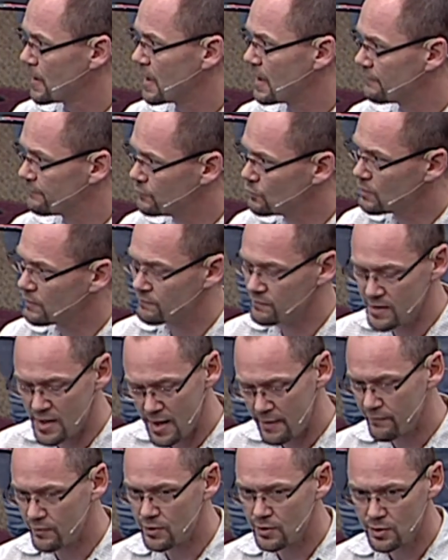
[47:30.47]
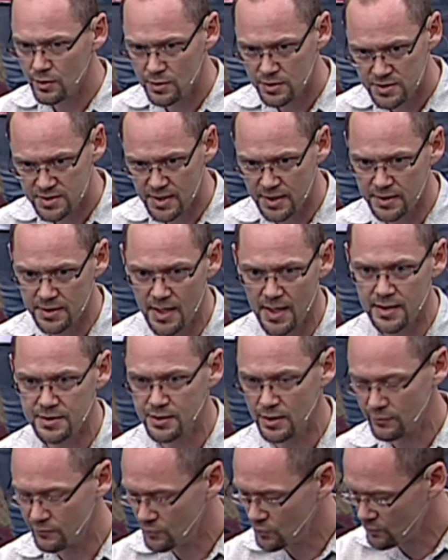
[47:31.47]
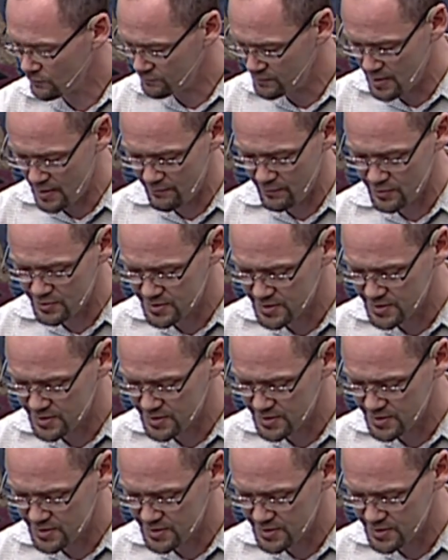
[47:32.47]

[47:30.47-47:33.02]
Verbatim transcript: If you have never said yes, if you have never